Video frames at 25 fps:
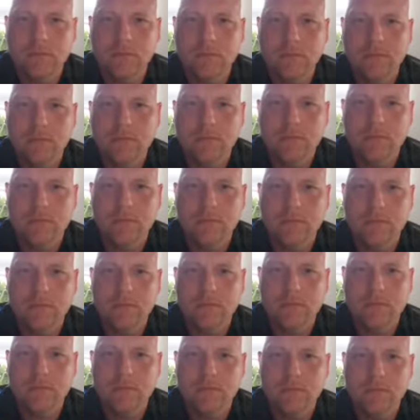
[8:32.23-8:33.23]

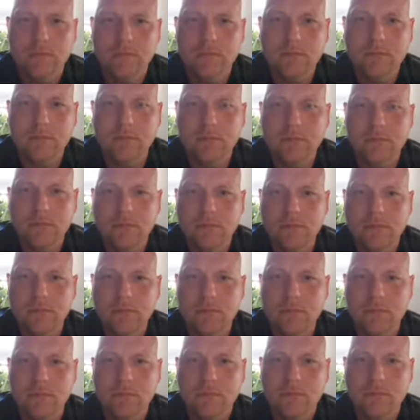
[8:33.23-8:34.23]

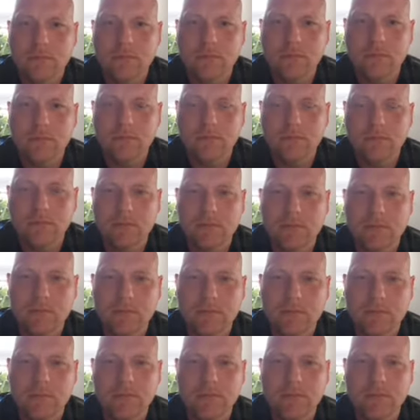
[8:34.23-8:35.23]

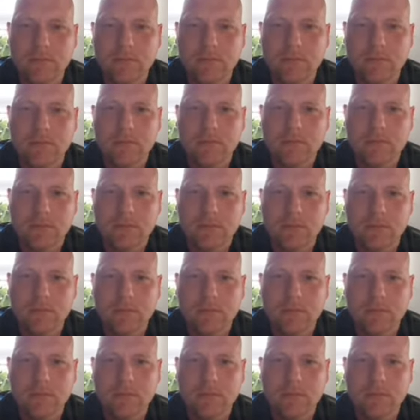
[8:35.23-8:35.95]
No words are spoken by the person on screen.